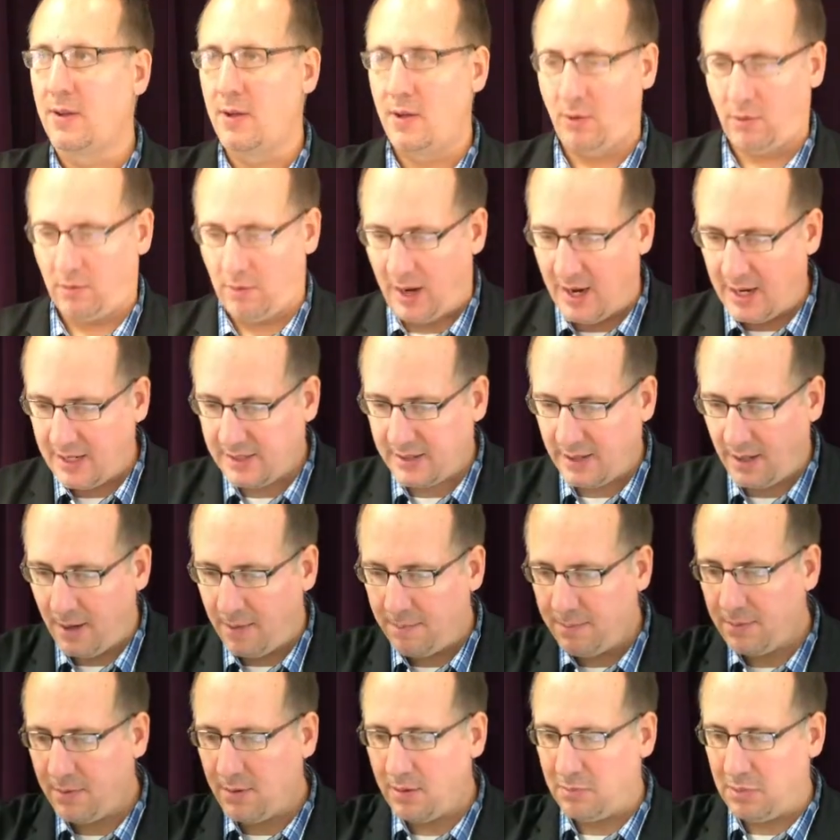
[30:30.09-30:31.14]
Rise
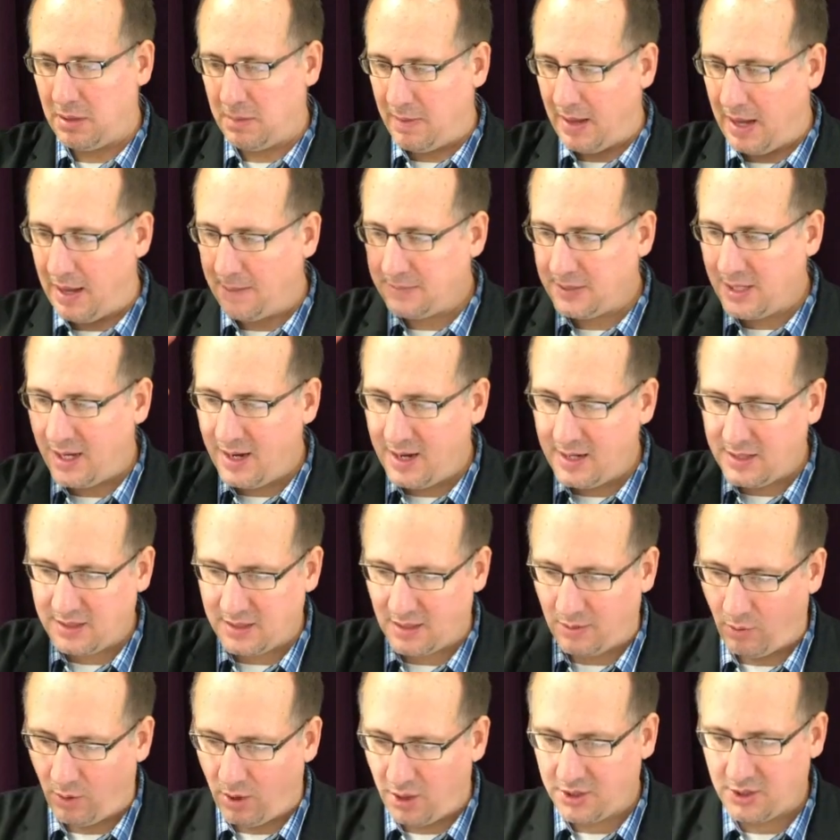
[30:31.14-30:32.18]
up, be baptized,
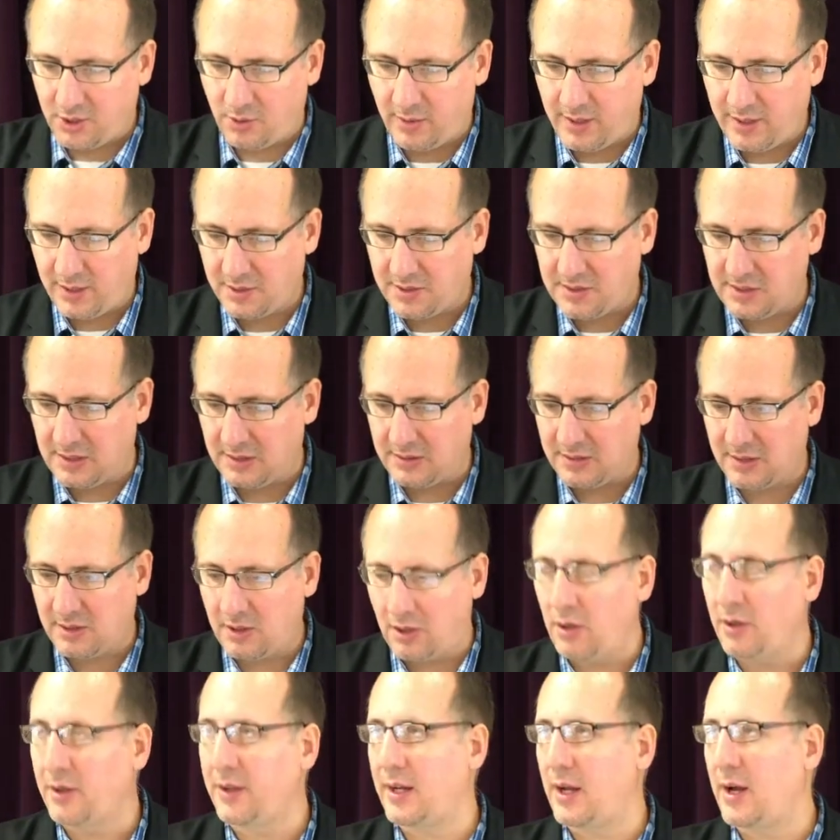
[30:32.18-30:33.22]
and wash away your sins,
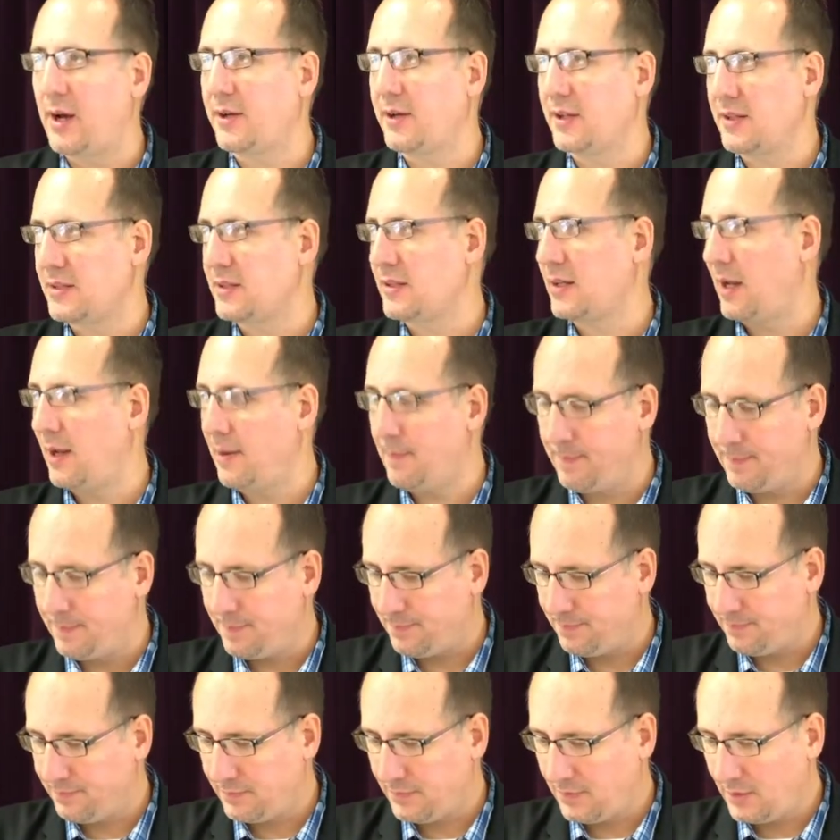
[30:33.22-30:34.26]
calling on his name.
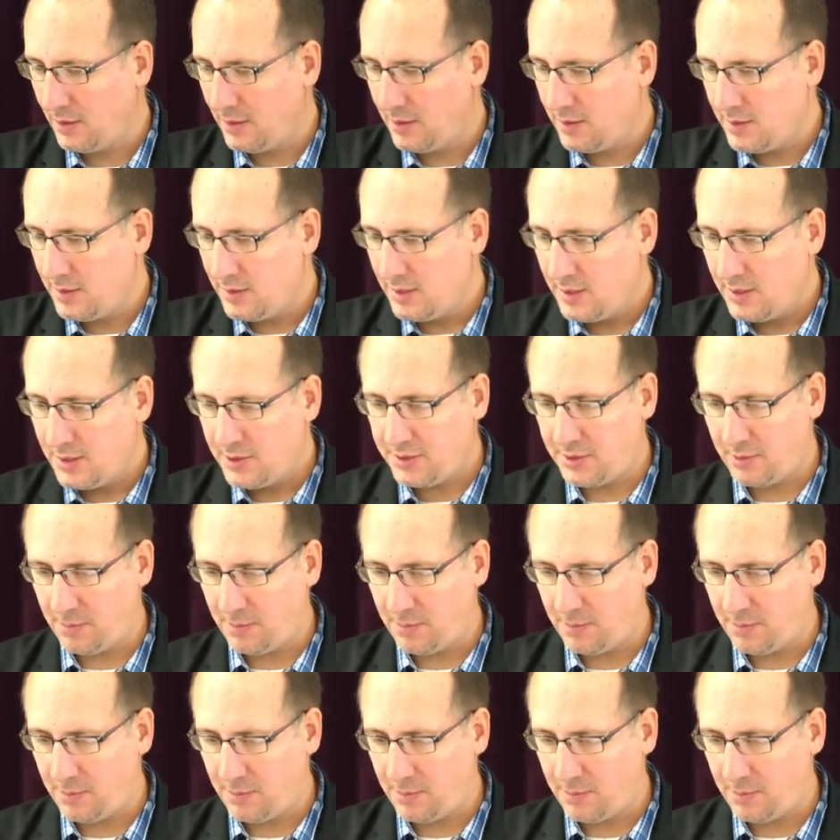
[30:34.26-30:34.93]
So